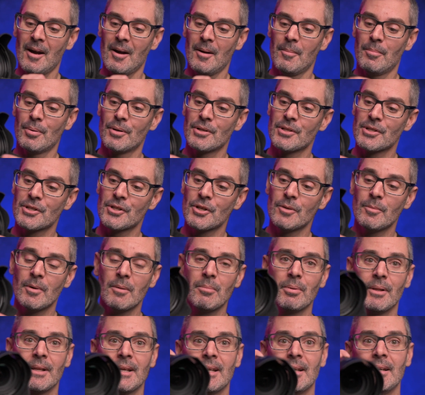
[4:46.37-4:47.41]

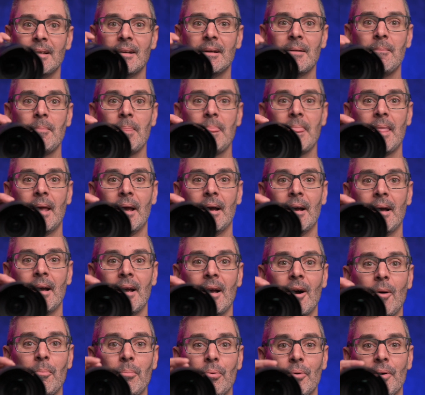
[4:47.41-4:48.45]
presumably
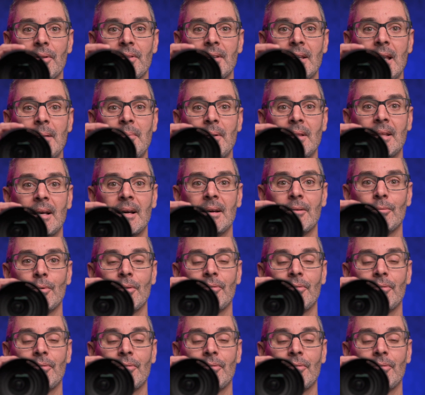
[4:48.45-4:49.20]
help with keeping that